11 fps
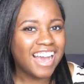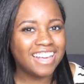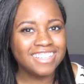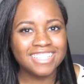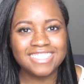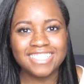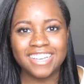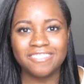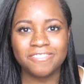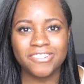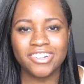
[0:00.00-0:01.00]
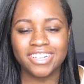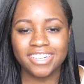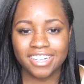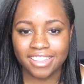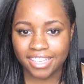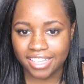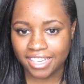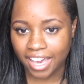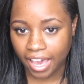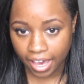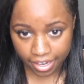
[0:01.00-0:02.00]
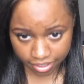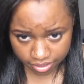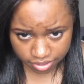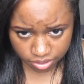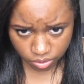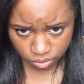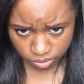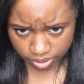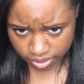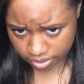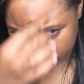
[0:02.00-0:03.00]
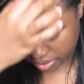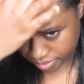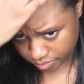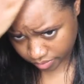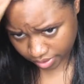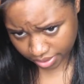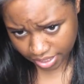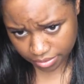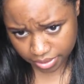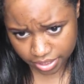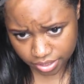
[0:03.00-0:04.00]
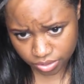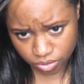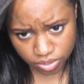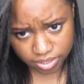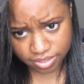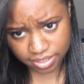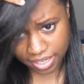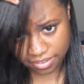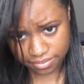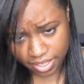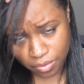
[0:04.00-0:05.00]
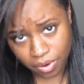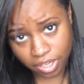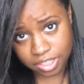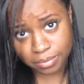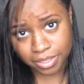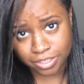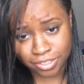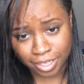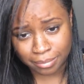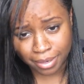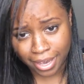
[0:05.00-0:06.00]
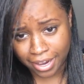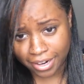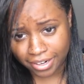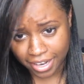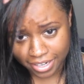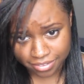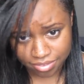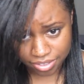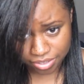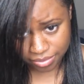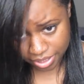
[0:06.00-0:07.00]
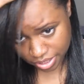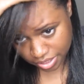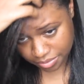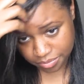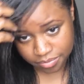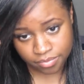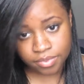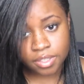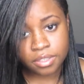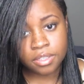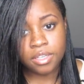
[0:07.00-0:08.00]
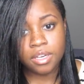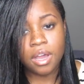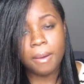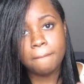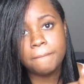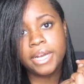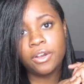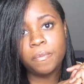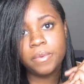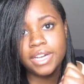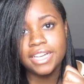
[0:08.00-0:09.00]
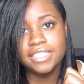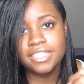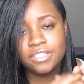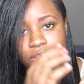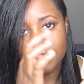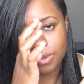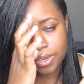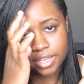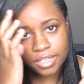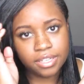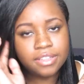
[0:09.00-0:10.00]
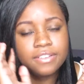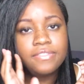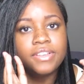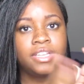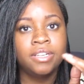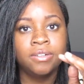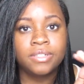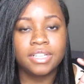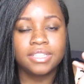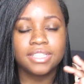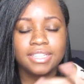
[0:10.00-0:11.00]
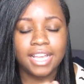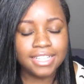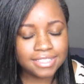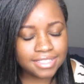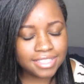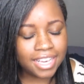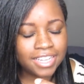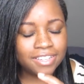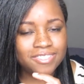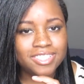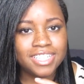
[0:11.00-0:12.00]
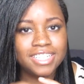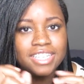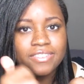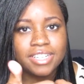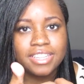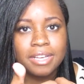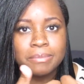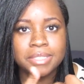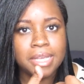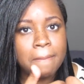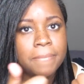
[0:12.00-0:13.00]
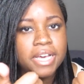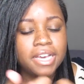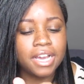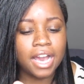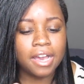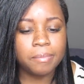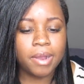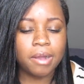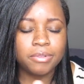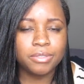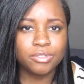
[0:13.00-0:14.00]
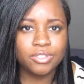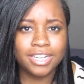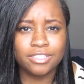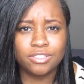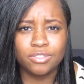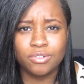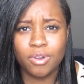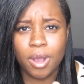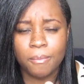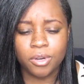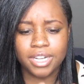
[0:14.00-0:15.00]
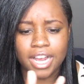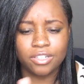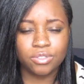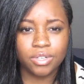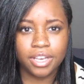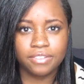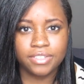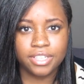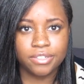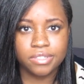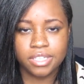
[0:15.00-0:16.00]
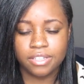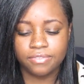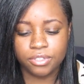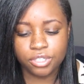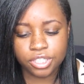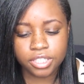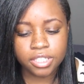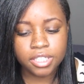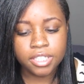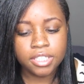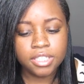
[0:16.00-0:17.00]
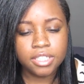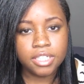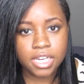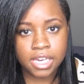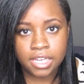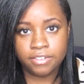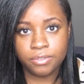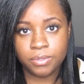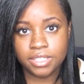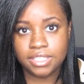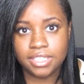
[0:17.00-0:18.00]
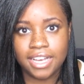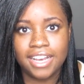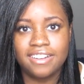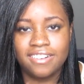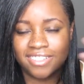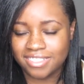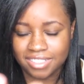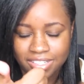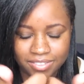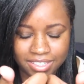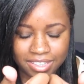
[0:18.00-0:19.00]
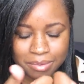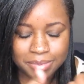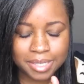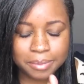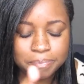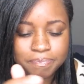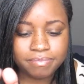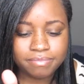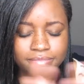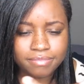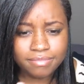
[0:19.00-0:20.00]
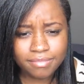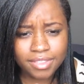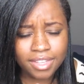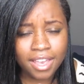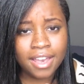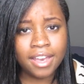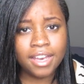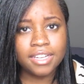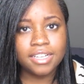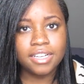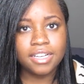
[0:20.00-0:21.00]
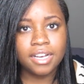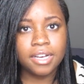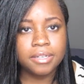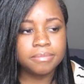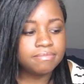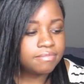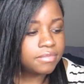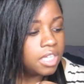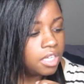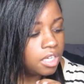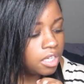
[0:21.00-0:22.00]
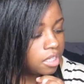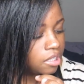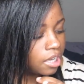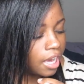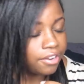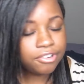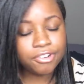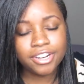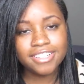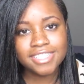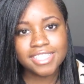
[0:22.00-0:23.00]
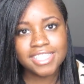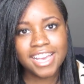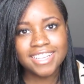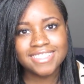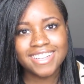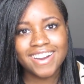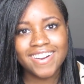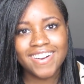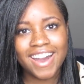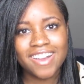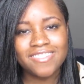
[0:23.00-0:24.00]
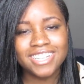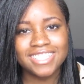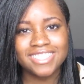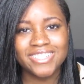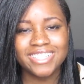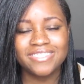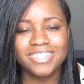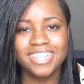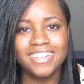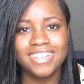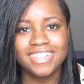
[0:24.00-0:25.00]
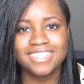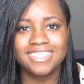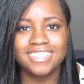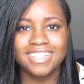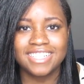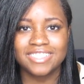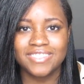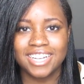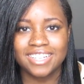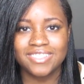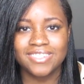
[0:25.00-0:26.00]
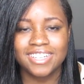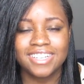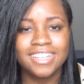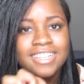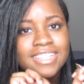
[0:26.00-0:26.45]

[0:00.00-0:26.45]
I think that's it for the hair tutorial. It's not really a tutorial. It's kind of like watch me straighten my hair kind of situation. But I hope you guys enjoyed the video nonetheless. And if you did, give it a thumbs up. I probably will try to do more natural hair videos in the future. And if you want to see that, also give it a thumbs up. And um, I don't know what else to say. So I hope you guys enjoyed the video and I'll see you guys in my next one.